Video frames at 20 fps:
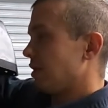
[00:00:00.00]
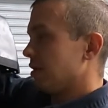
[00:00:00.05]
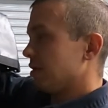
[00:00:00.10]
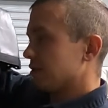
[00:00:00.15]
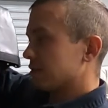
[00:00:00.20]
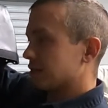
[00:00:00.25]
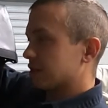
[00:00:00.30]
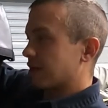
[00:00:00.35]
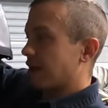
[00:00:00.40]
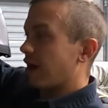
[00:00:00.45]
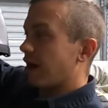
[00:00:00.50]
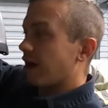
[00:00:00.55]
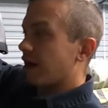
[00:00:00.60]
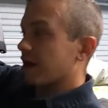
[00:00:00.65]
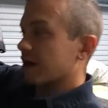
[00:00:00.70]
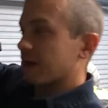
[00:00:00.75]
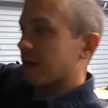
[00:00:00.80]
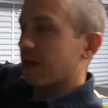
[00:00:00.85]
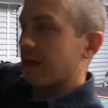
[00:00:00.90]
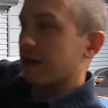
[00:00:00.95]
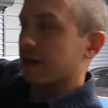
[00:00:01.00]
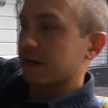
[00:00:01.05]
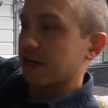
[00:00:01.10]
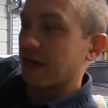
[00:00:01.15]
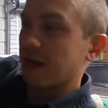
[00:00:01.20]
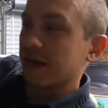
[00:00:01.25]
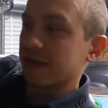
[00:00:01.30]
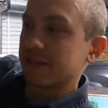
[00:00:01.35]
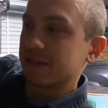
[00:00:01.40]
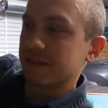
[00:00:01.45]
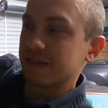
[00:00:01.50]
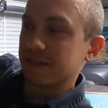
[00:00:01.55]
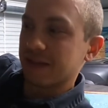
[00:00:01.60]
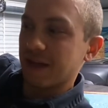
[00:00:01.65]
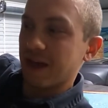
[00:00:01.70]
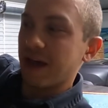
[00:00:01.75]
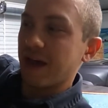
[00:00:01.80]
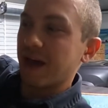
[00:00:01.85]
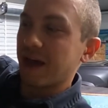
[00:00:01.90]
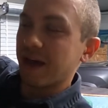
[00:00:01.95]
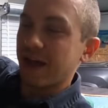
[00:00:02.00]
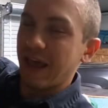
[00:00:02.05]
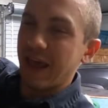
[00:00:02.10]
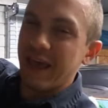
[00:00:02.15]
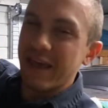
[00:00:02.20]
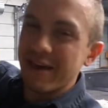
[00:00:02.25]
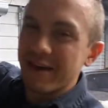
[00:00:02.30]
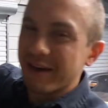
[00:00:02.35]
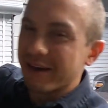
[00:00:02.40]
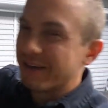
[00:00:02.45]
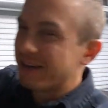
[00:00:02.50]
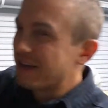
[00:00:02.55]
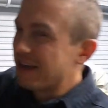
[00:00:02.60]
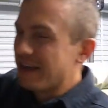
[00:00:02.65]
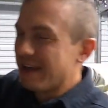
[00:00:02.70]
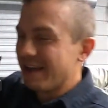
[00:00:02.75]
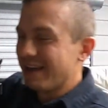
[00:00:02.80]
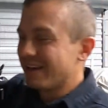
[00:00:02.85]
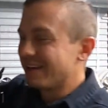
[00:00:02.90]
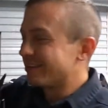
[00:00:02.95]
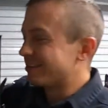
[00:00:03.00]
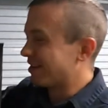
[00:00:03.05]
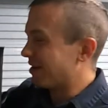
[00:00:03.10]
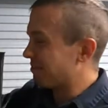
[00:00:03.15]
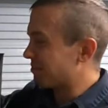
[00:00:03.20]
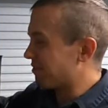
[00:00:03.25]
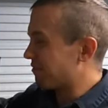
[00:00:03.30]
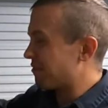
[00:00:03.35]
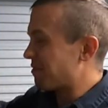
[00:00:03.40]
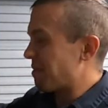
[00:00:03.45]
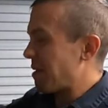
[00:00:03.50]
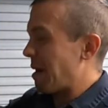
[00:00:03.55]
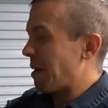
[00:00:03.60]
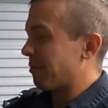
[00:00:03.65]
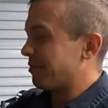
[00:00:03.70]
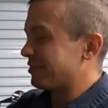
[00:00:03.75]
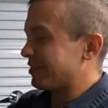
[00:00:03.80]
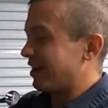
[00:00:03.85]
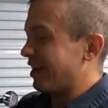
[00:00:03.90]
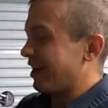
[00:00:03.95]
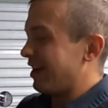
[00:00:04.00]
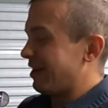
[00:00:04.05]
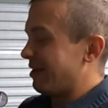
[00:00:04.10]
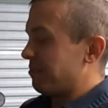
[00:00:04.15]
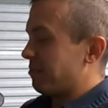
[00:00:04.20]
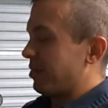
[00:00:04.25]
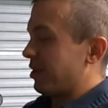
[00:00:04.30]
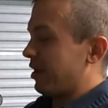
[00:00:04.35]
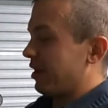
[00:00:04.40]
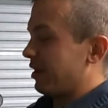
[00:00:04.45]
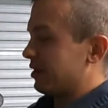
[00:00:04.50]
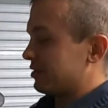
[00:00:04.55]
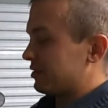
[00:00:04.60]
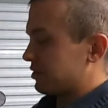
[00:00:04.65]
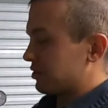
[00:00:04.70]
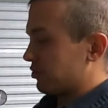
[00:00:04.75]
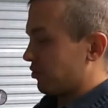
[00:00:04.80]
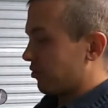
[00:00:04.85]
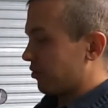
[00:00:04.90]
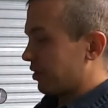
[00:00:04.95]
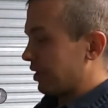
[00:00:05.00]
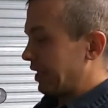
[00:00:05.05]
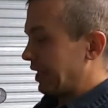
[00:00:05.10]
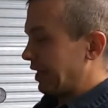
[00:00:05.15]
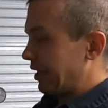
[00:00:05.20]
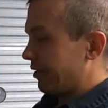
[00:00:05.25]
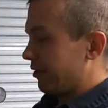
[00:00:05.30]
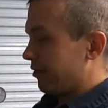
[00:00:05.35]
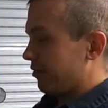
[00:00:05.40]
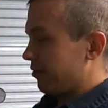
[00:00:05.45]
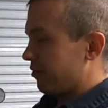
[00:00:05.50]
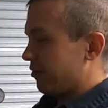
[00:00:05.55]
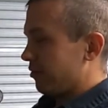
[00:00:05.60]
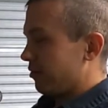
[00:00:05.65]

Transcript: Skog Acust, something from Amazon, but it's totally,